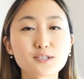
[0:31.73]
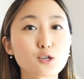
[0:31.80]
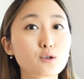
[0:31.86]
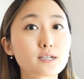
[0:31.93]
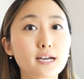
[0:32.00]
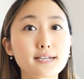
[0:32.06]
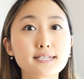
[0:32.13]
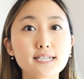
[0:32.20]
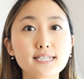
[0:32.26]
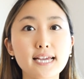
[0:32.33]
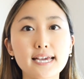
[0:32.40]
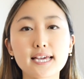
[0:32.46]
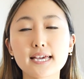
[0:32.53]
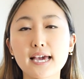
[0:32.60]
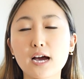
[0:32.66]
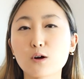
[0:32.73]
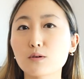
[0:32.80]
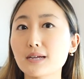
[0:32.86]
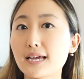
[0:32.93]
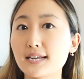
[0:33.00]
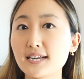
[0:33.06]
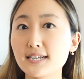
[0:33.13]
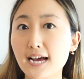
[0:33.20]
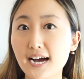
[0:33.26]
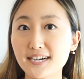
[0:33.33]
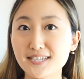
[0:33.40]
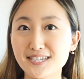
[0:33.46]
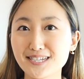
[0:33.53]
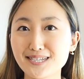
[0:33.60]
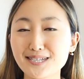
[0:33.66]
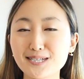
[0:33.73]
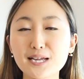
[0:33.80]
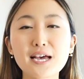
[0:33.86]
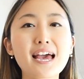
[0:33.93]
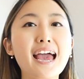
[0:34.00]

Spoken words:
so it doesn't take into account any taxes.